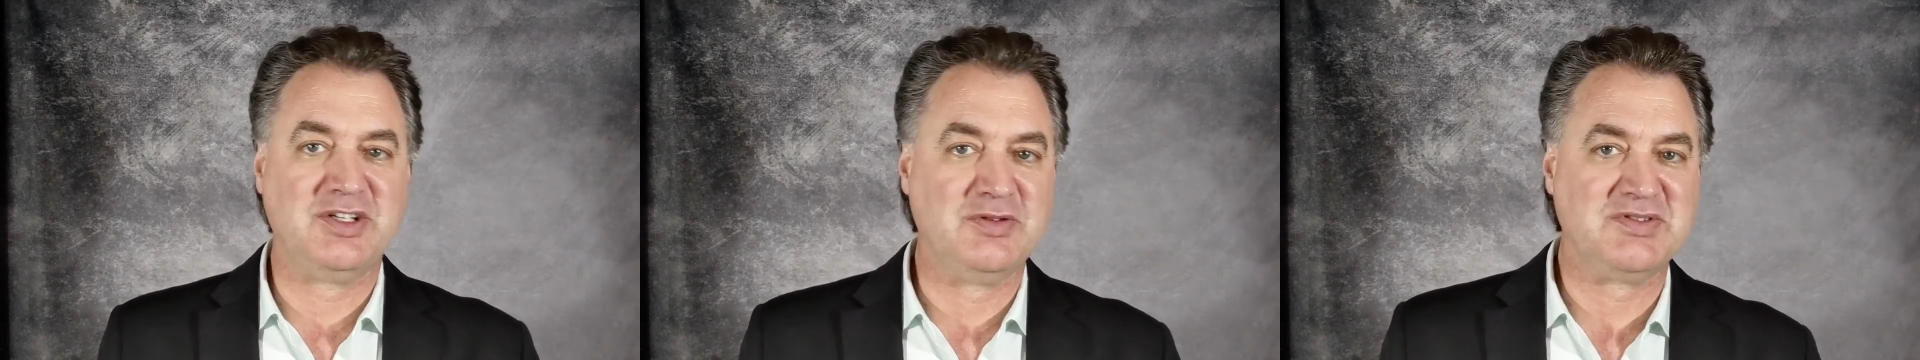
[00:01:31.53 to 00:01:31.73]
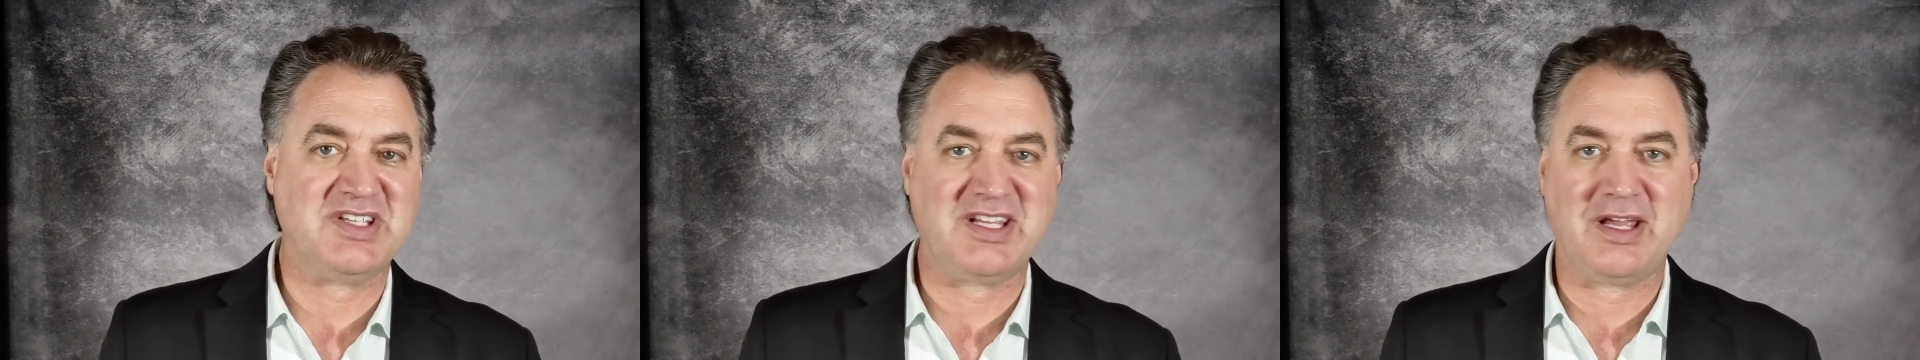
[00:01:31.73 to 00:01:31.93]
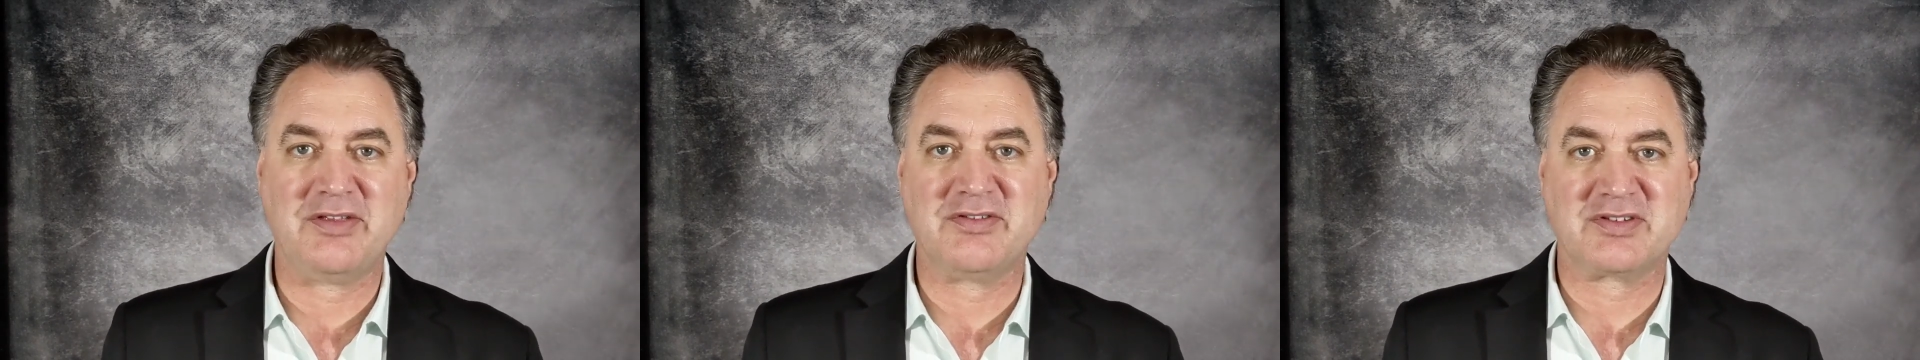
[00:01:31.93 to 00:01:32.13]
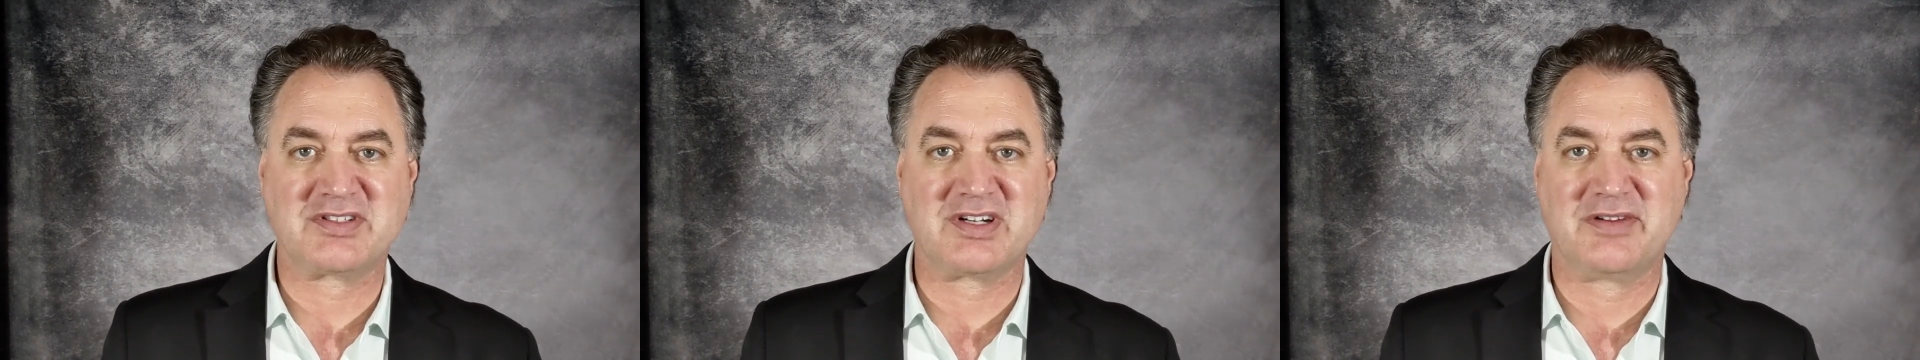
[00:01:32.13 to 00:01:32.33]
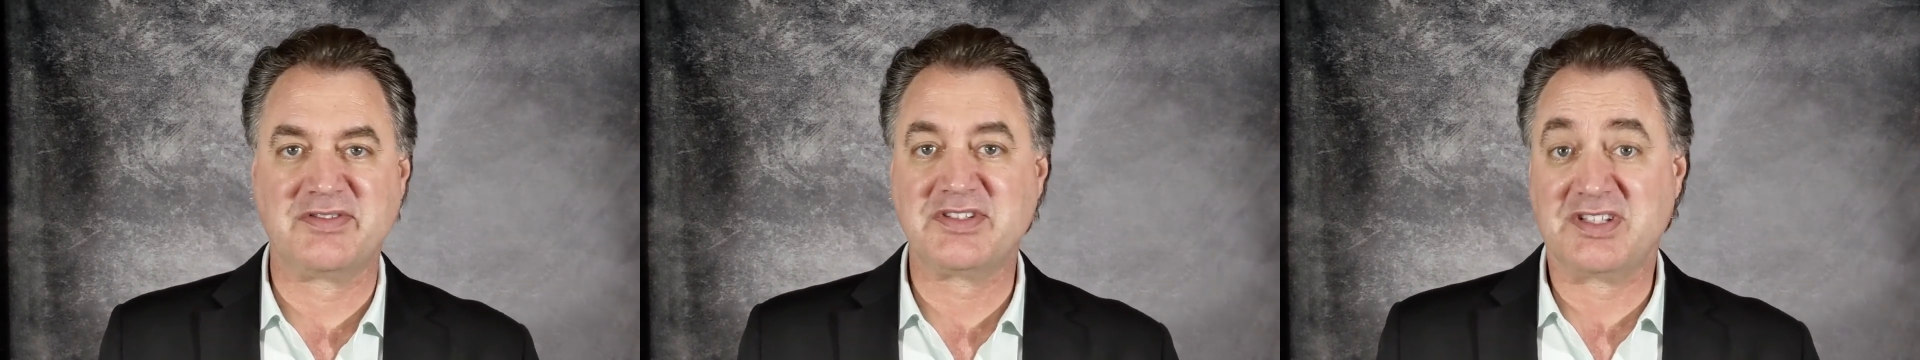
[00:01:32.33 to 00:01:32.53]
using either
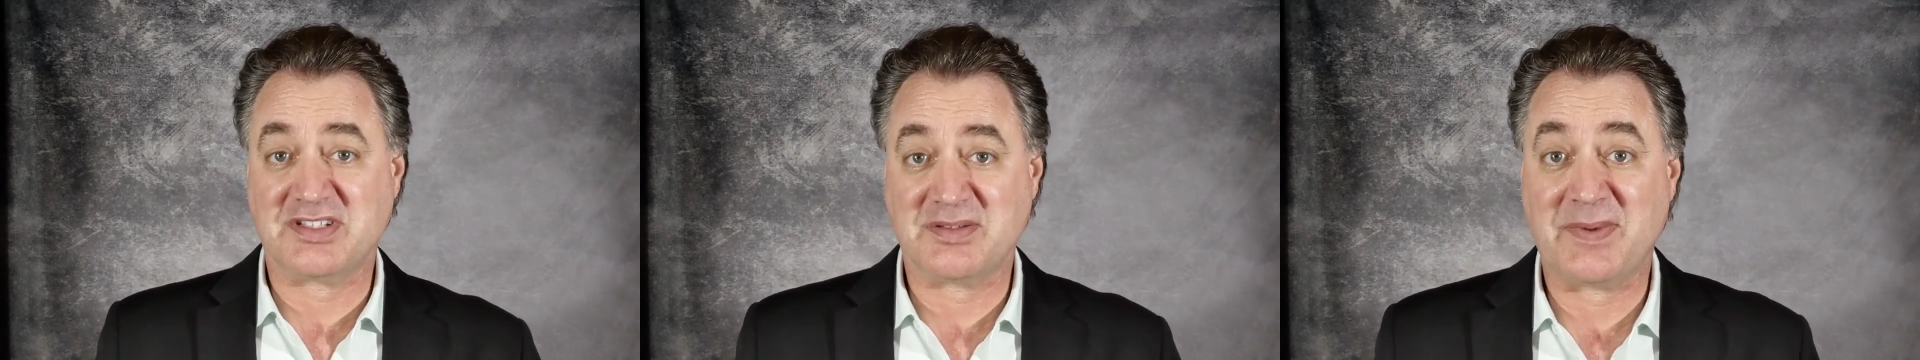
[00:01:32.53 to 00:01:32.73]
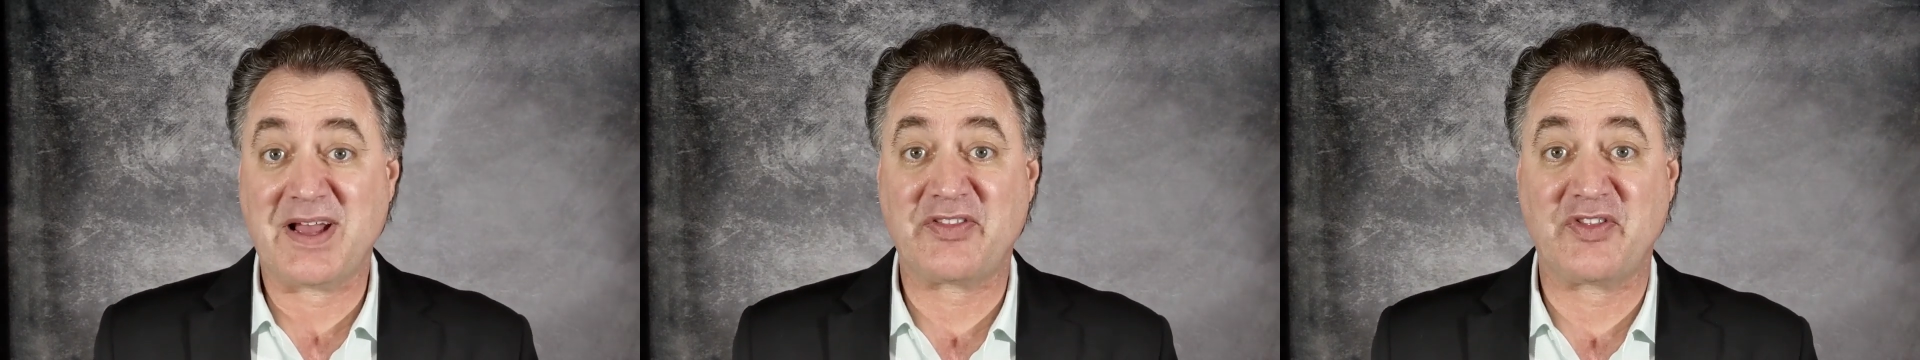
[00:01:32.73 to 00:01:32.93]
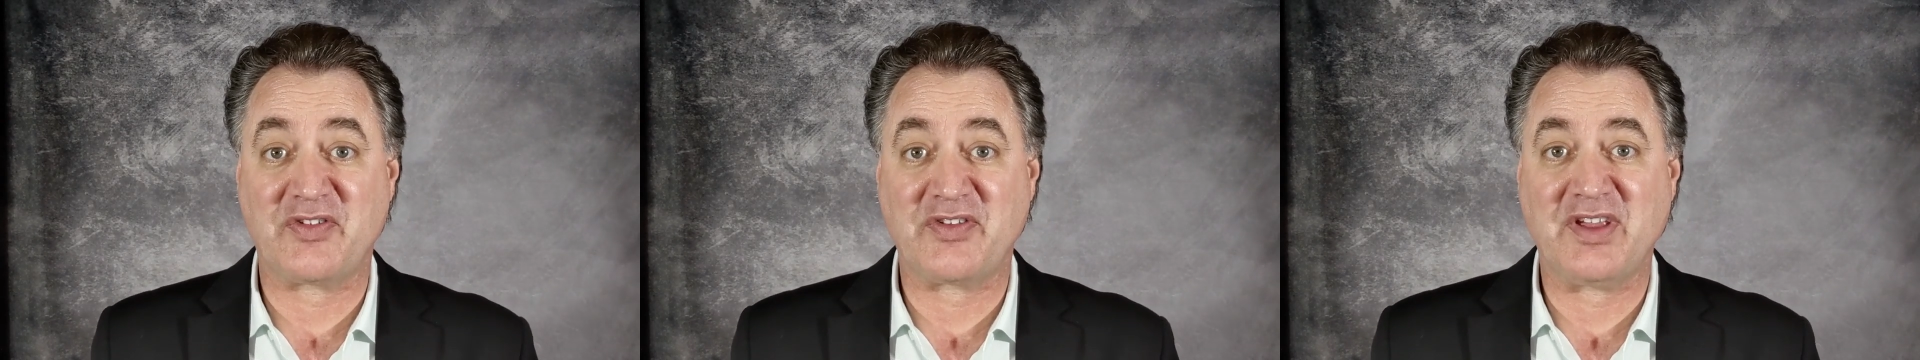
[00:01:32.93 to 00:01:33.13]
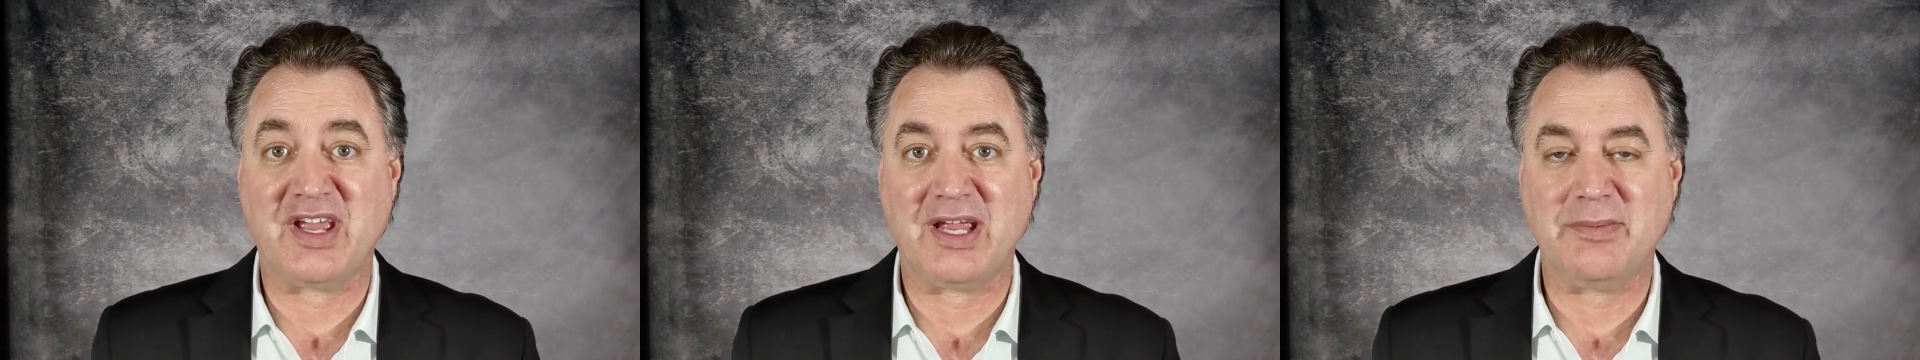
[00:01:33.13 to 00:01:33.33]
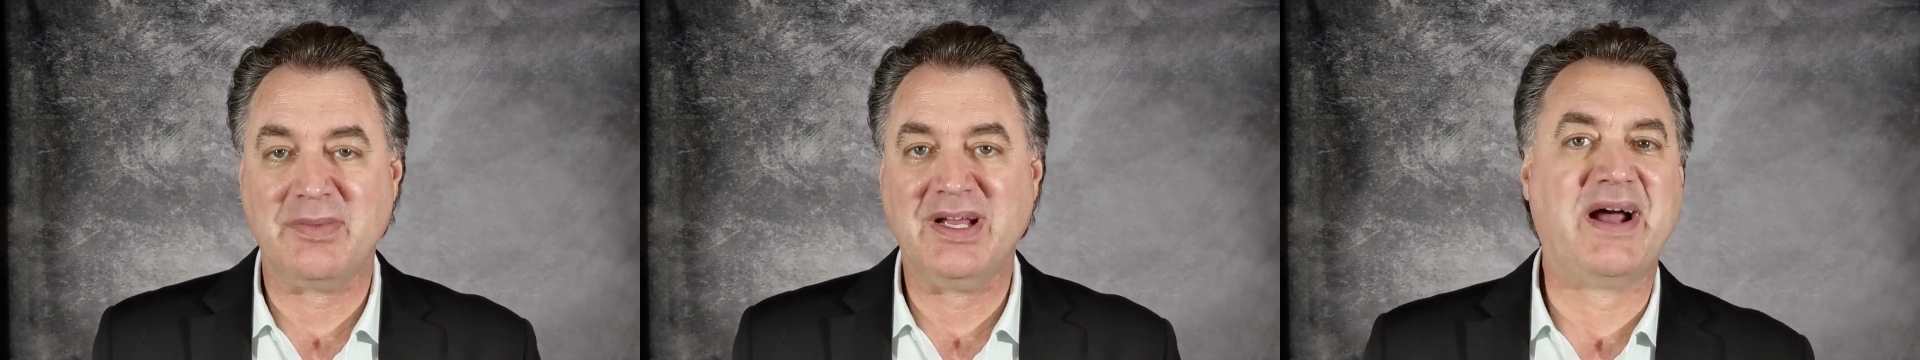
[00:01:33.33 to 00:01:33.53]
service is about the same.